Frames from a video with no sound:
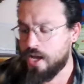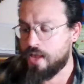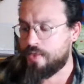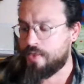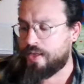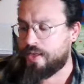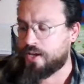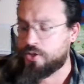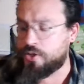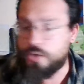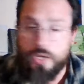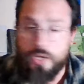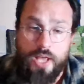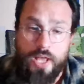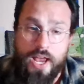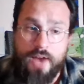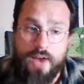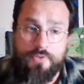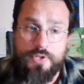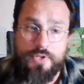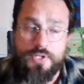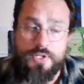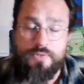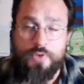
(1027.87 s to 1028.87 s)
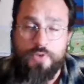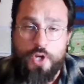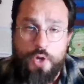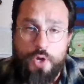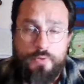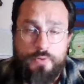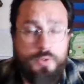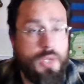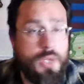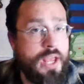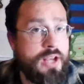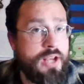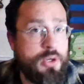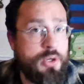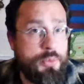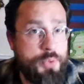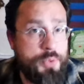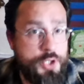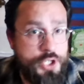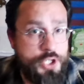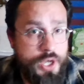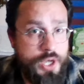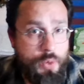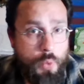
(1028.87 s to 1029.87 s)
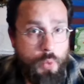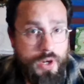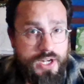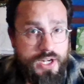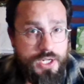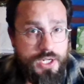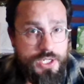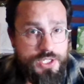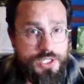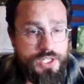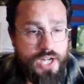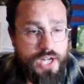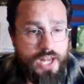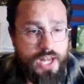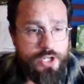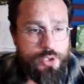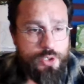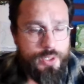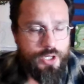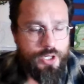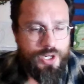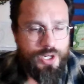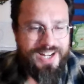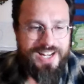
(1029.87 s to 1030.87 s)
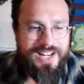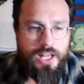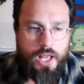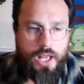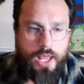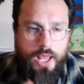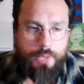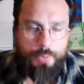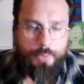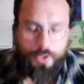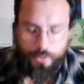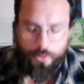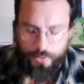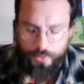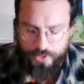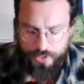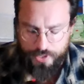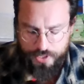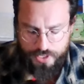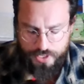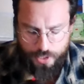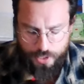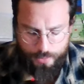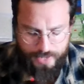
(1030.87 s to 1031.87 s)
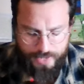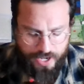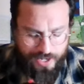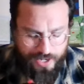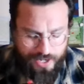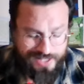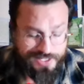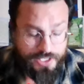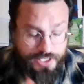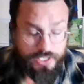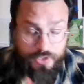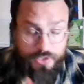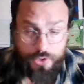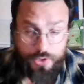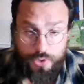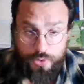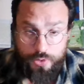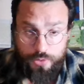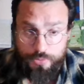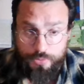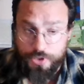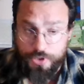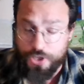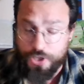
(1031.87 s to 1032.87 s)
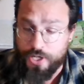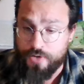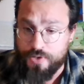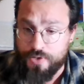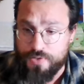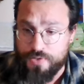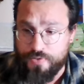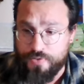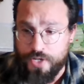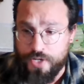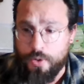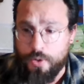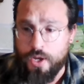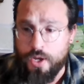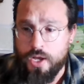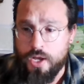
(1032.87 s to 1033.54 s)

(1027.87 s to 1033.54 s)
That is all I have for this video. If you like or appreciate what it is that I do here, hitting the like button really does help me out as it tells YouTube to share this video